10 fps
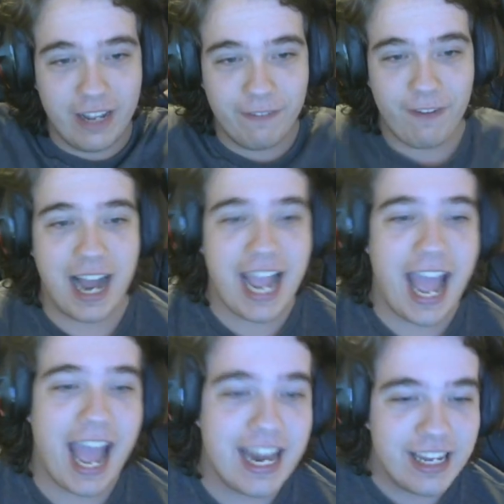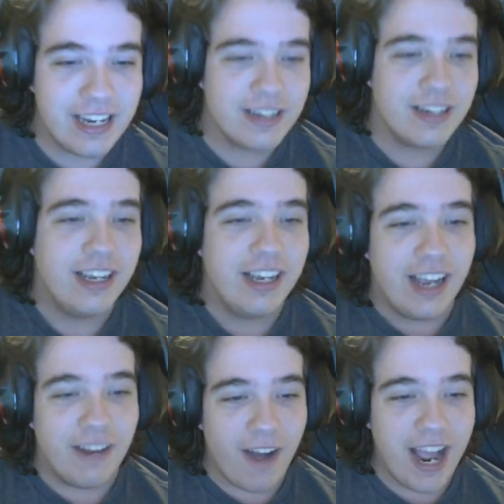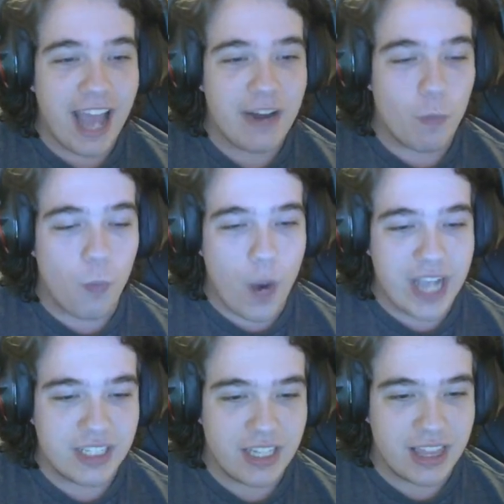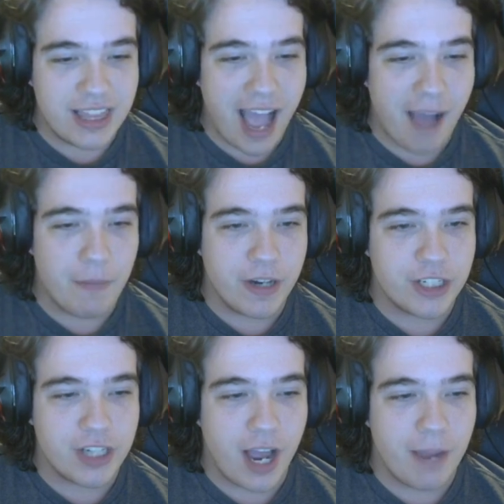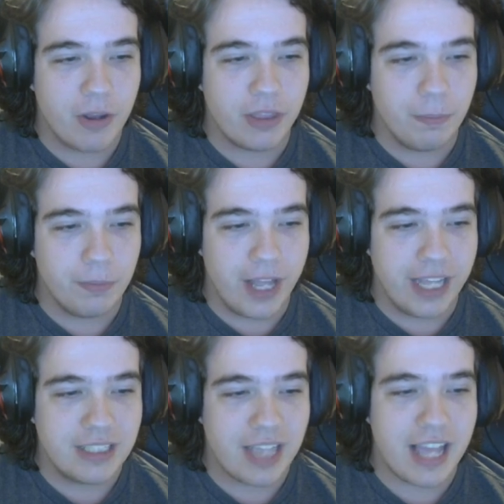If I hadn't, if I hadn't wasted that much time on the blades,